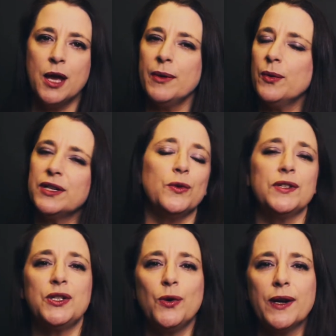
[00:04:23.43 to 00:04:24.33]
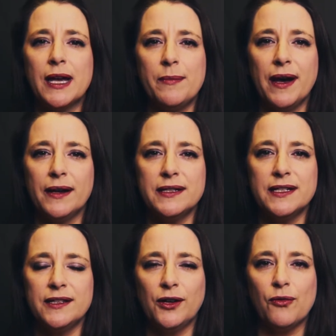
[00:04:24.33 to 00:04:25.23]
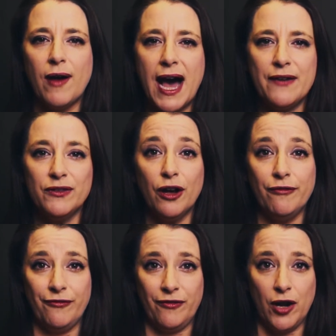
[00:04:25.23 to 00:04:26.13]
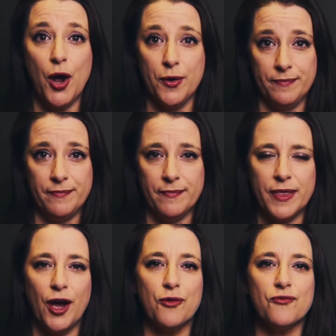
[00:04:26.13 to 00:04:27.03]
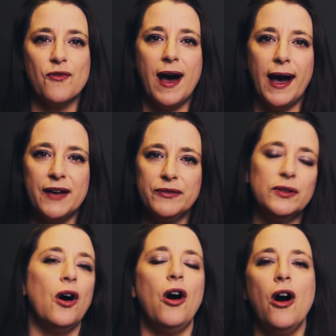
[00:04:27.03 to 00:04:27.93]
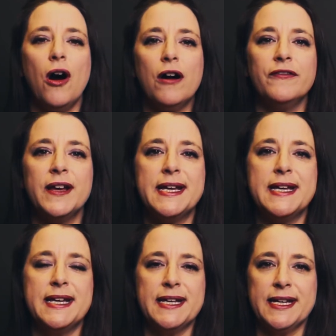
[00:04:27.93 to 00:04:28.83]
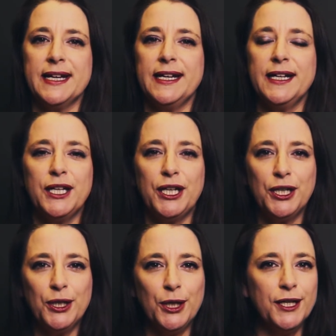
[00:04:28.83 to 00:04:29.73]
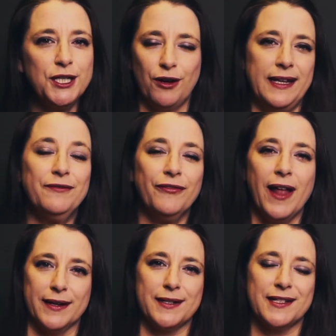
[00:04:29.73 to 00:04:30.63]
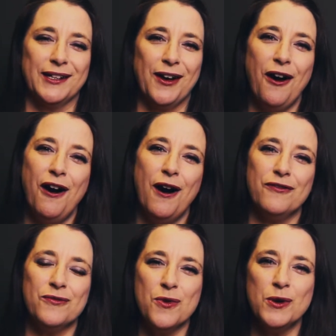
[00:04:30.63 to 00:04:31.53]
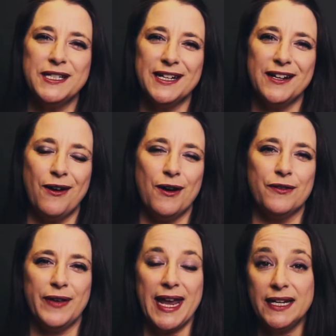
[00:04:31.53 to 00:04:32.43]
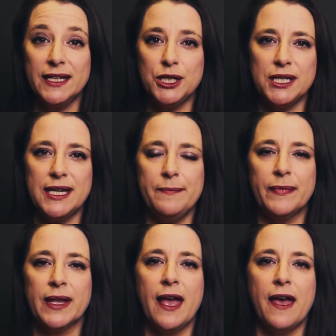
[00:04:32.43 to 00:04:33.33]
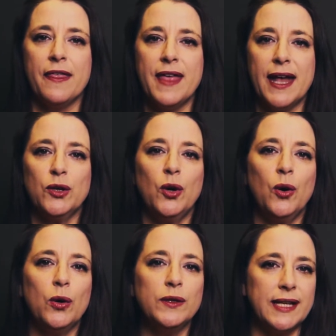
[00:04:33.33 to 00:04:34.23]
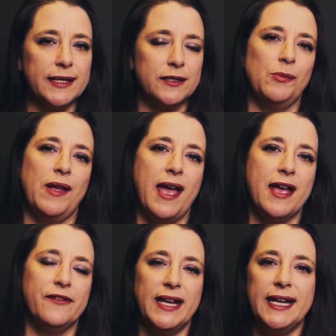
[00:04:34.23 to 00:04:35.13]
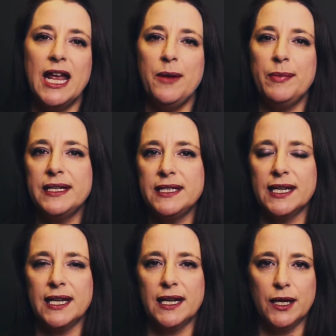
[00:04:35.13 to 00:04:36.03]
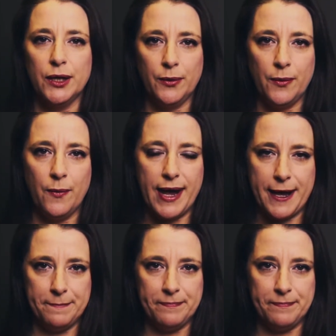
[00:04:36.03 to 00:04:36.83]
But what it's also talking about is the arrival of flow, the arrival of a huge influx of water, of energy that calls us to behave in a particular way.